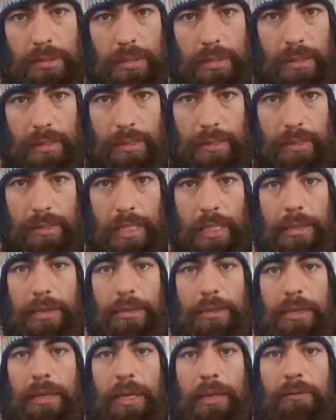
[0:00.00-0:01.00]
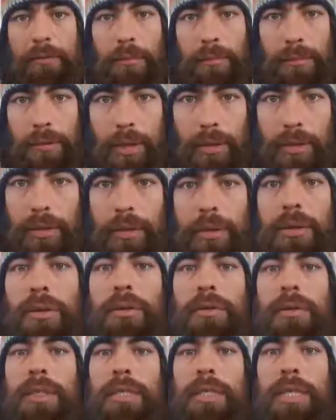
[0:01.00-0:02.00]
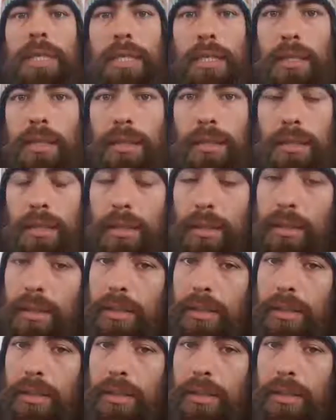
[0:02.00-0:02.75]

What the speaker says: I used to have a brother who was killed